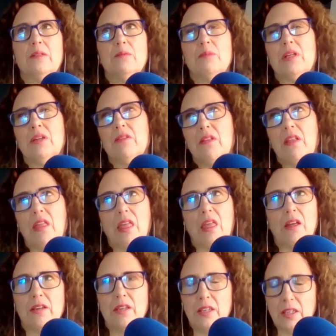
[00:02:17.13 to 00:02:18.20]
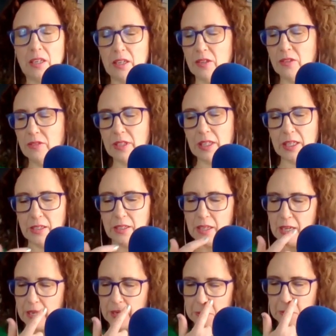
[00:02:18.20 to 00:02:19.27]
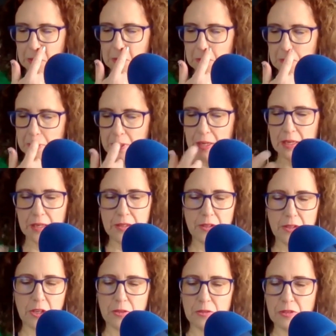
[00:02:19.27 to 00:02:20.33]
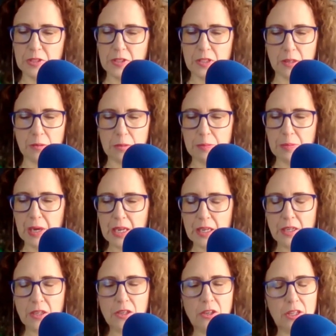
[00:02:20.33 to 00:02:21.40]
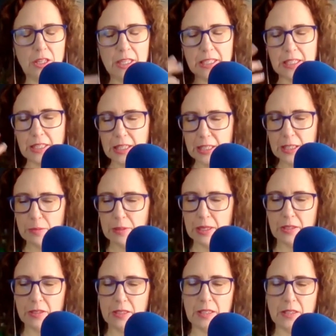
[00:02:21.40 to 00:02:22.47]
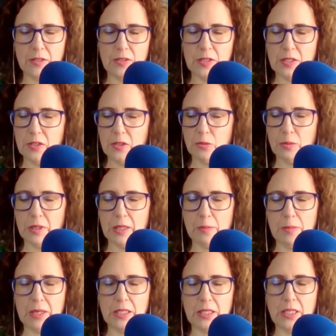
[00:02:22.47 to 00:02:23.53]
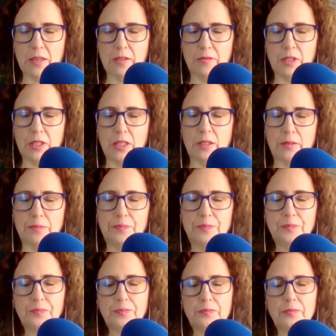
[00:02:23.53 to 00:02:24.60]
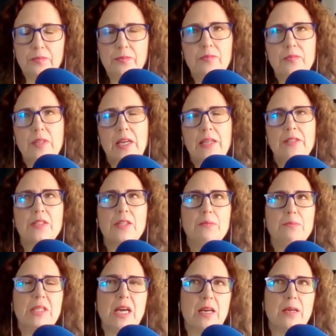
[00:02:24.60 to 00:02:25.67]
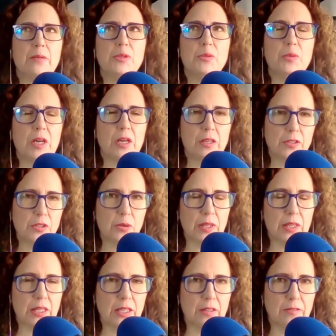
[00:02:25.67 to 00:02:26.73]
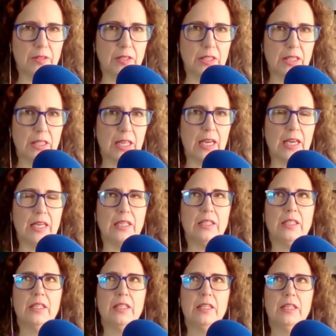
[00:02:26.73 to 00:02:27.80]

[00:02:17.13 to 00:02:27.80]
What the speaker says: but ugh, like I don't know. I don't know if it's going to be better. All I can think about is this has really been a tough year. And sometimes we also, I think, feel like